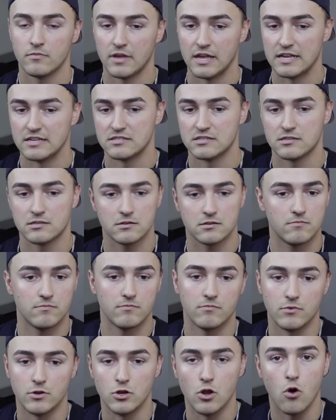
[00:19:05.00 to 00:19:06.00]
is
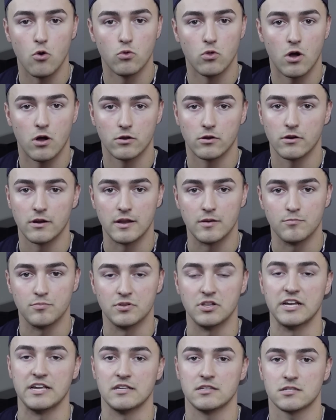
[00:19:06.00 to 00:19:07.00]
no longer in
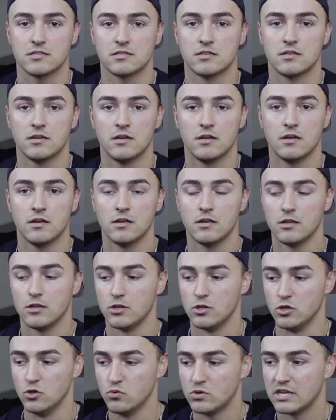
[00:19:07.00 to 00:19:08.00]
place.
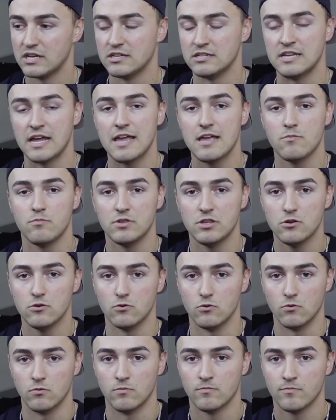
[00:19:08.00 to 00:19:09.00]
You can
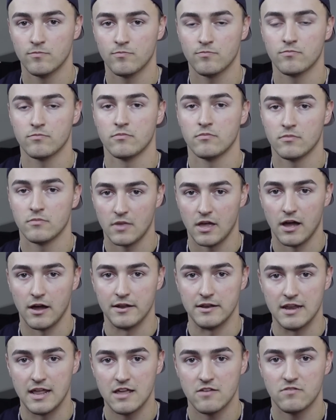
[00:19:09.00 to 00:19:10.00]
debut a
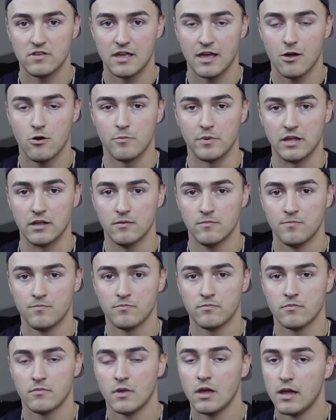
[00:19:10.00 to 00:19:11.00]
navy helmet,
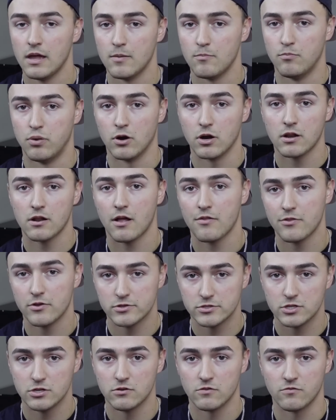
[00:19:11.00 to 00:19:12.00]
put it on
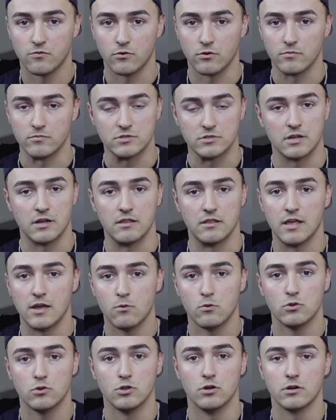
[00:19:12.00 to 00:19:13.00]
those uniforms, and they
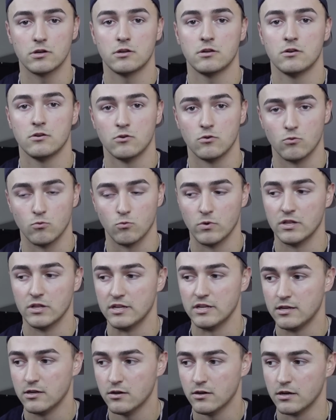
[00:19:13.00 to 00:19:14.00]
will look really
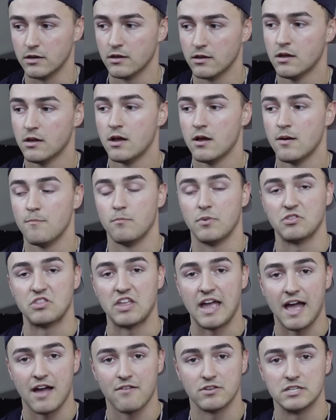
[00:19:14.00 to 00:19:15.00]
good. But they
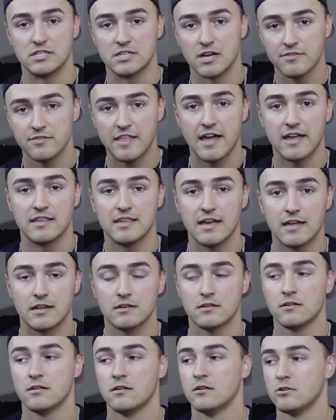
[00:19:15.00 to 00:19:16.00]
haven't done that yet,
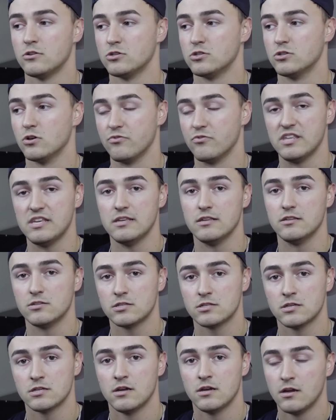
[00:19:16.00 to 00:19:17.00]
so these